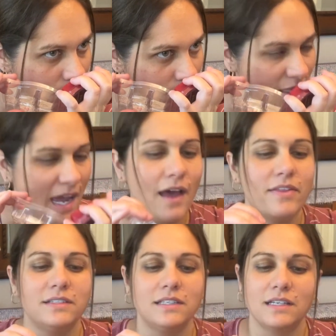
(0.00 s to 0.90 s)
Yeah,
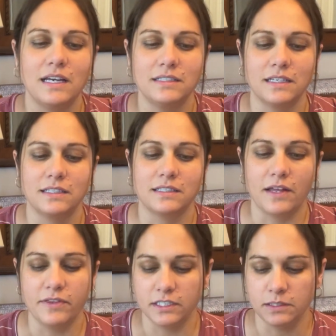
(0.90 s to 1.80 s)
this is nice because it's
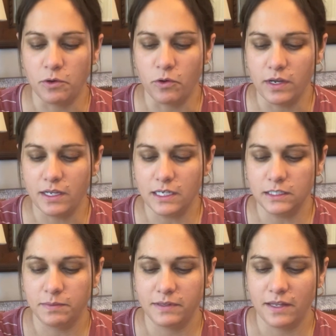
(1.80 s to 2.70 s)
got this
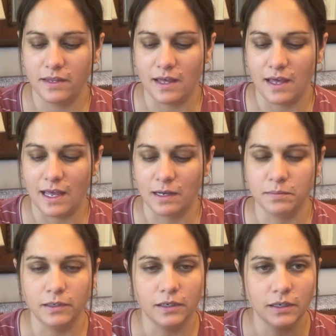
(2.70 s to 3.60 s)
smokiness, but then the
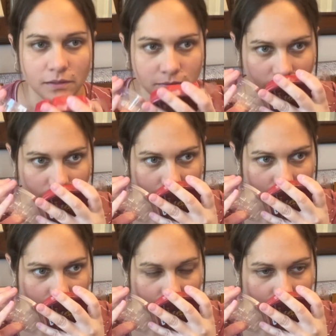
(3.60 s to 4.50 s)
amber
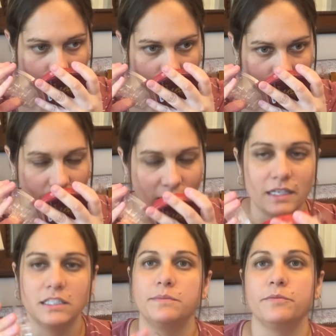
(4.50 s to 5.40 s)
kind
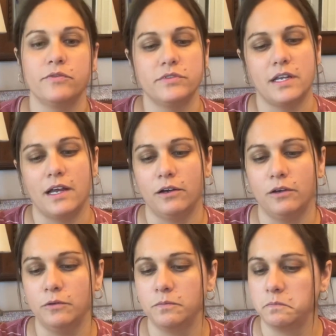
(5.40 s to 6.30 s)
of smooths it
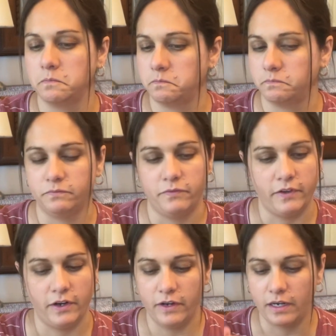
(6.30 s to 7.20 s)
out.
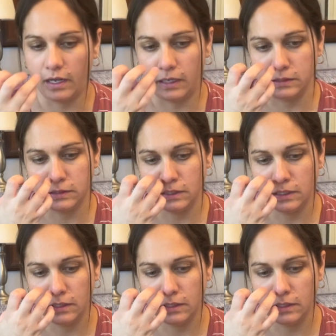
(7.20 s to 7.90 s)
Very nice.